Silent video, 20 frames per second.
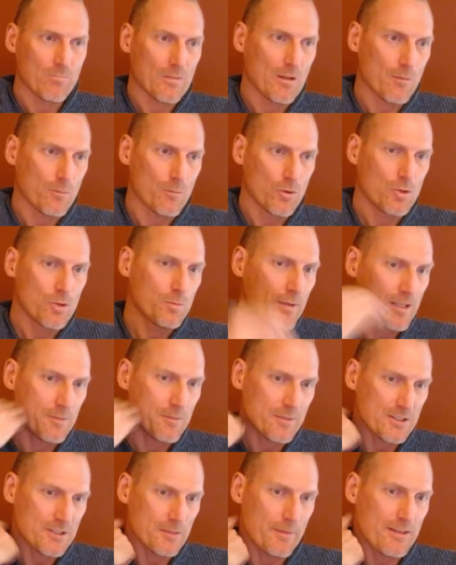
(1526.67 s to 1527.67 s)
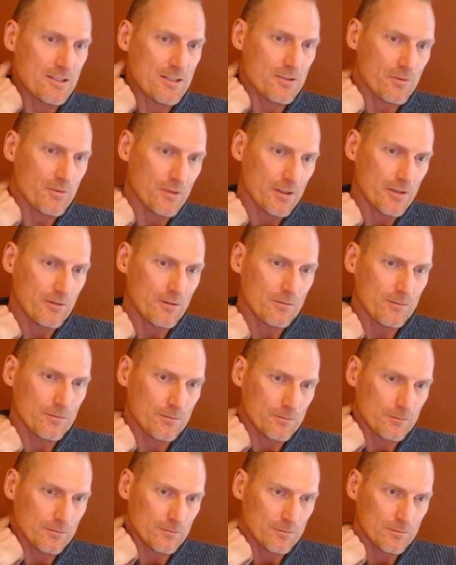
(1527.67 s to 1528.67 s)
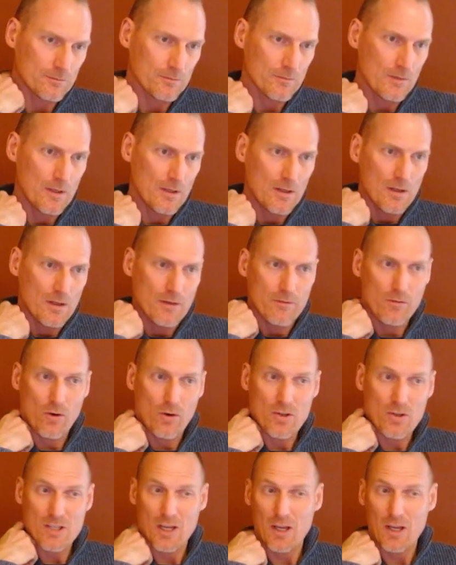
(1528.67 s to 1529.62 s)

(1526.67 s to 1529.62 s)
Bruce played bishop h3. Of course,